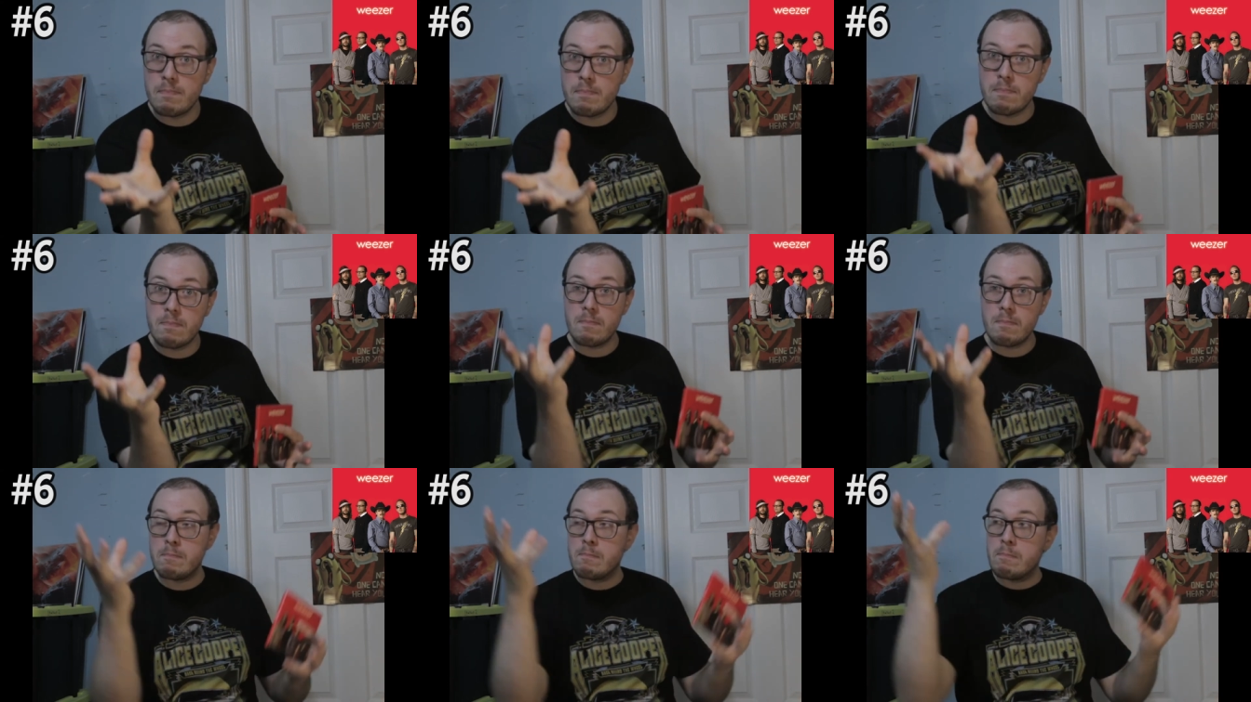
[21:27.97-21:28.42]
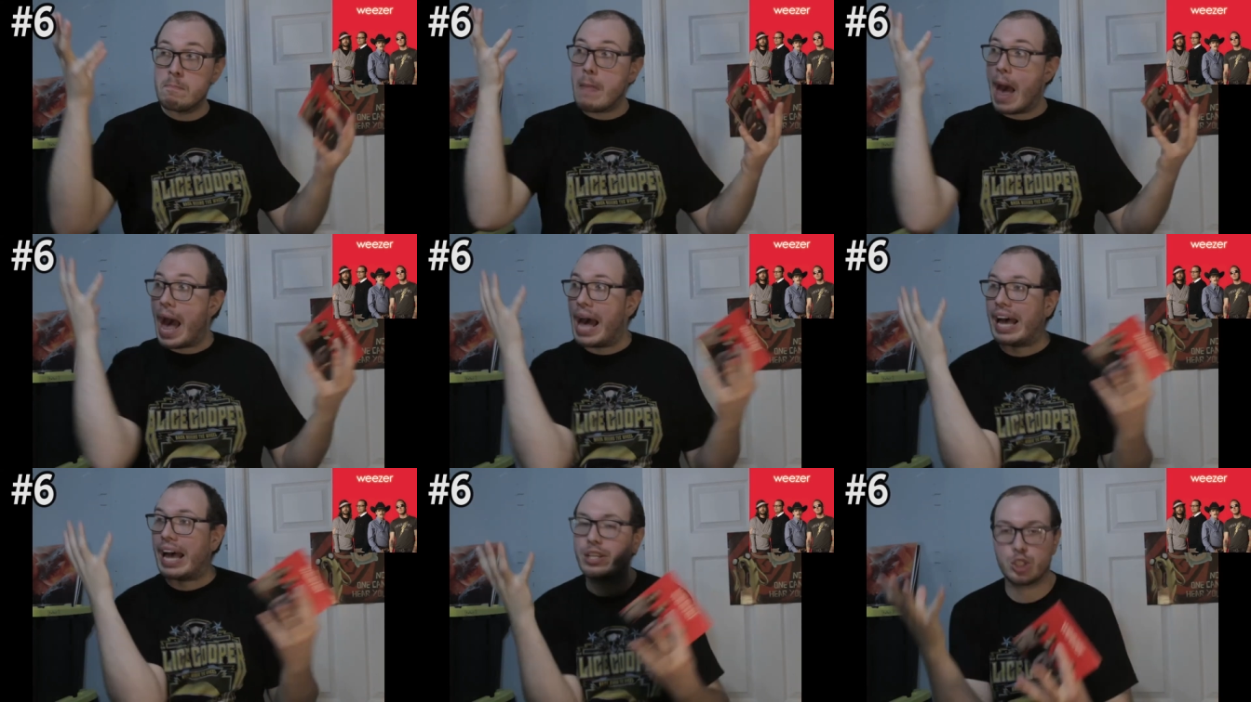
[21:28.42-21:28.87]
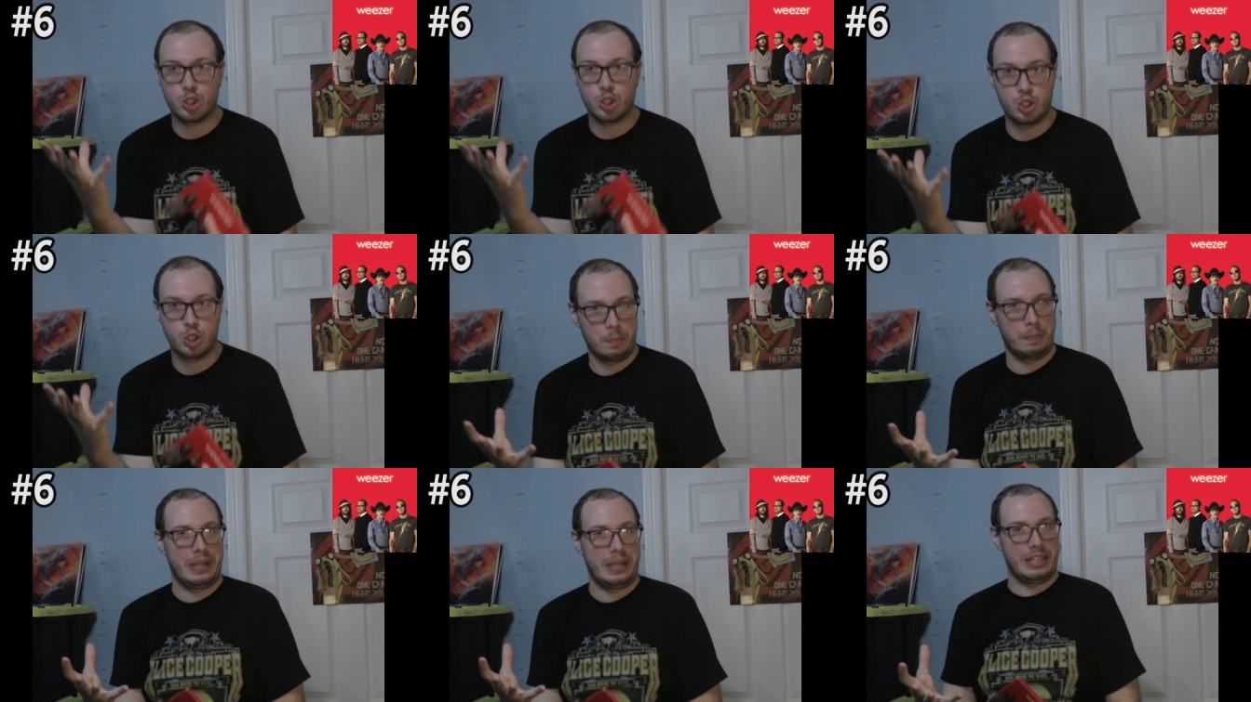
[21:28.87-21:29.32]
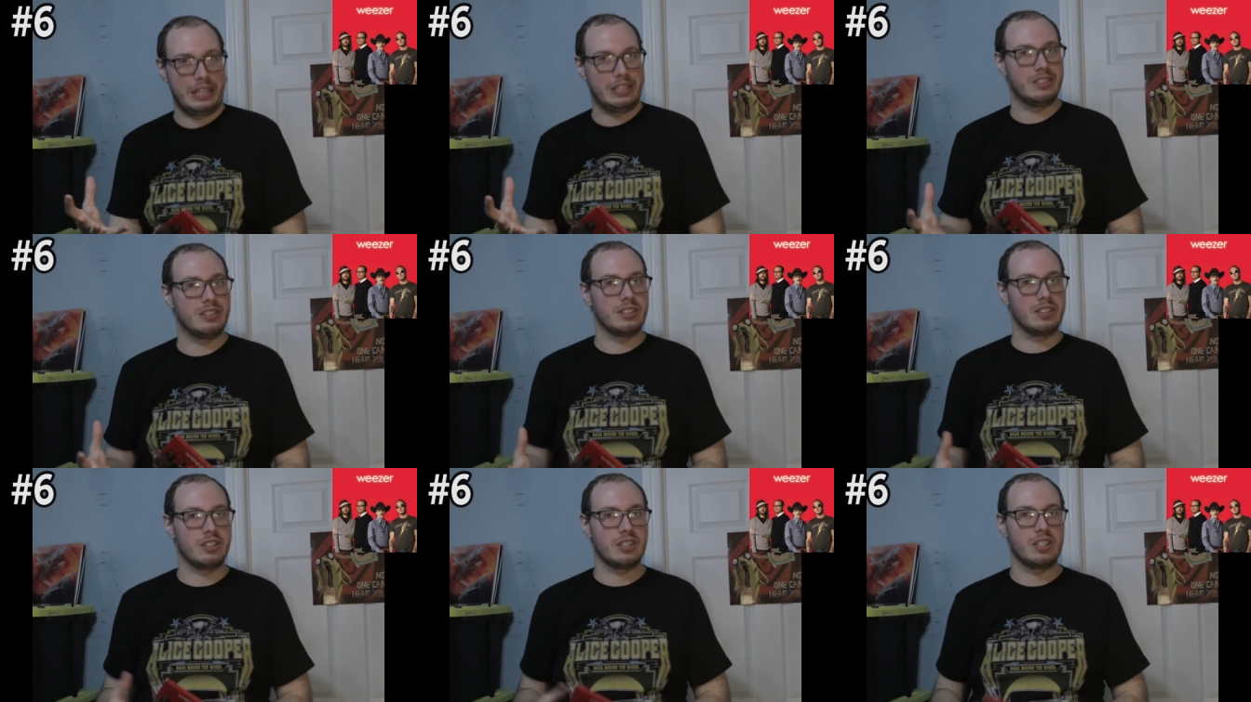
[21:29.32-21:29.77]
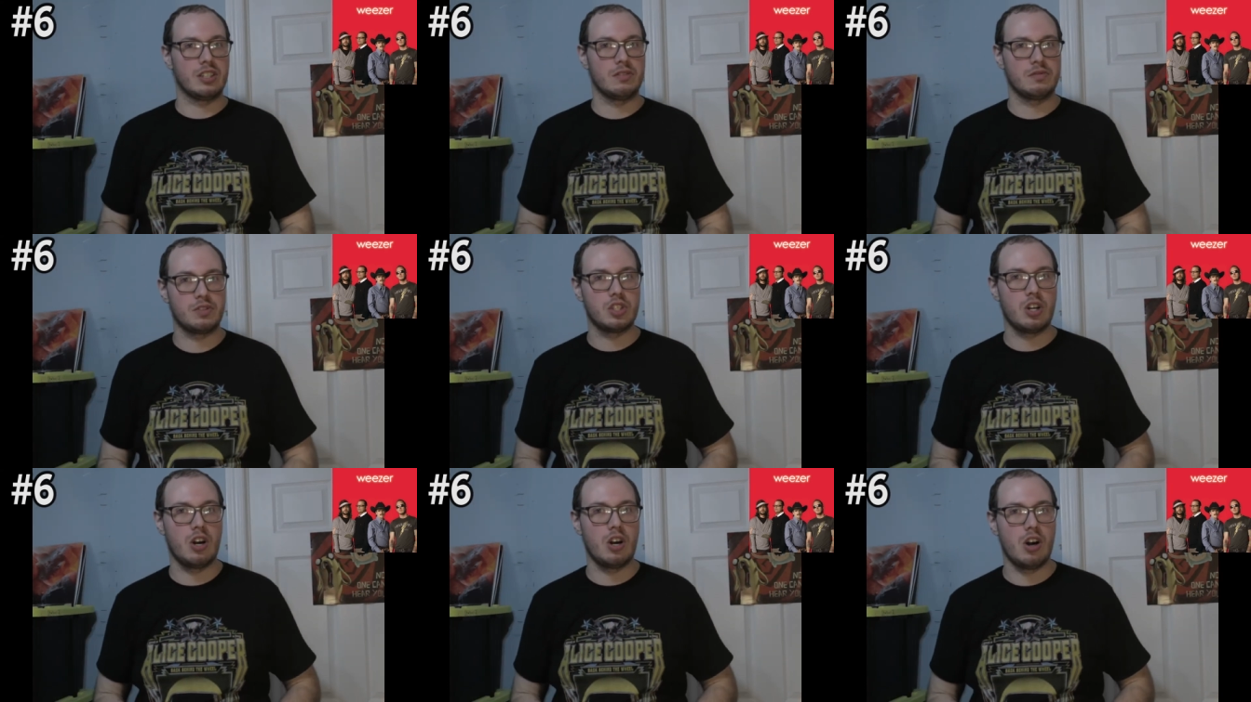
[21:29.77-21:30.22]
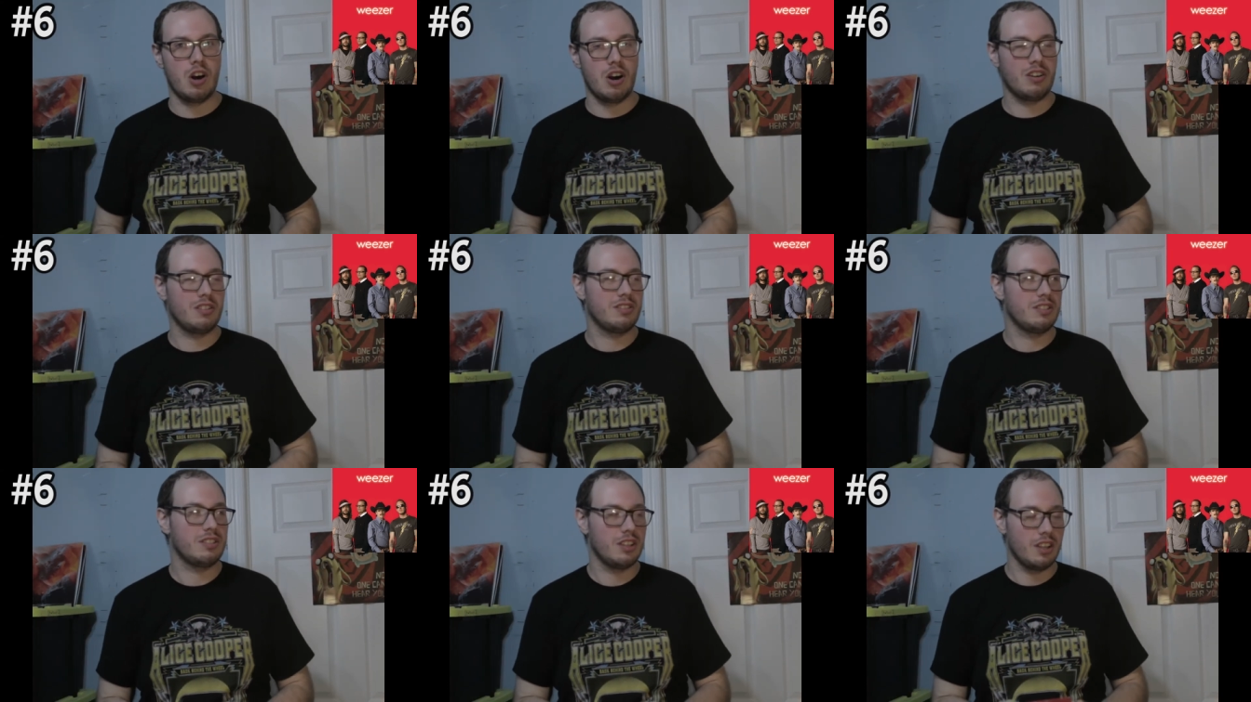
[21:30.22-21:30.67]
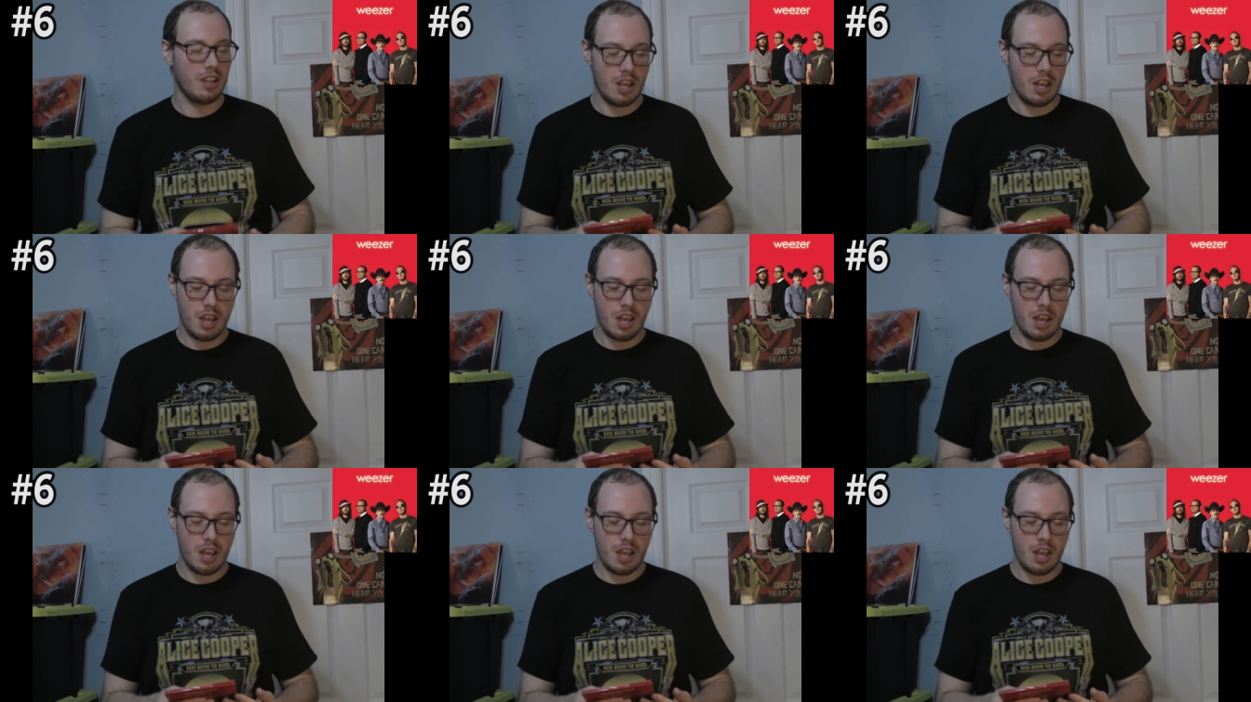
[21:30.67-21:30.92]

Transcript: masterpieces of songs,